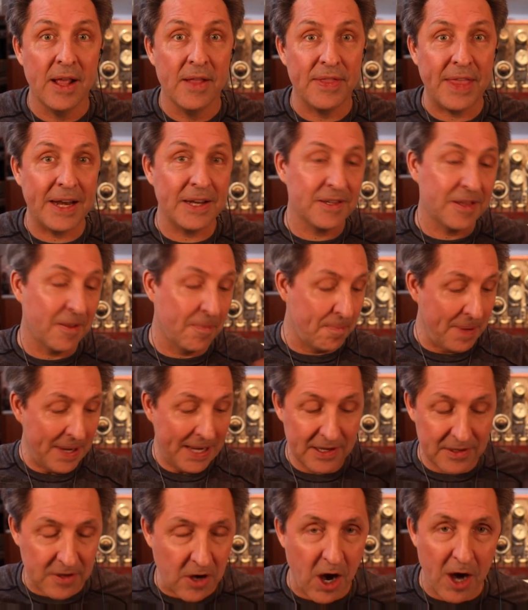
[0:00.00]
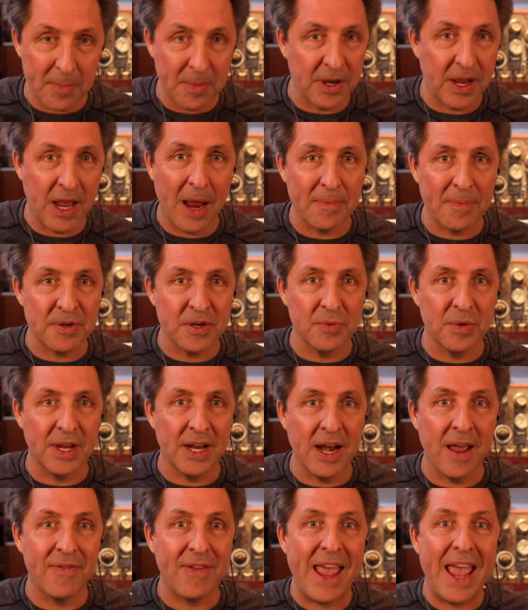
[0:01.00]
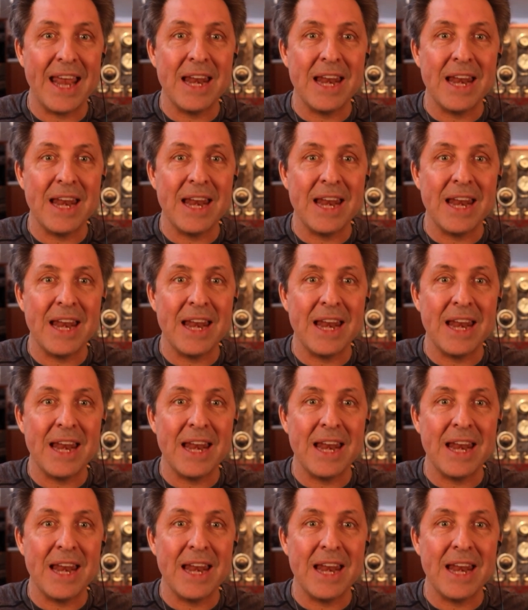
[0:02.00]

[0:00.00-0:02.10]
Yes, that is the biggest right, carbon right. capture we can have.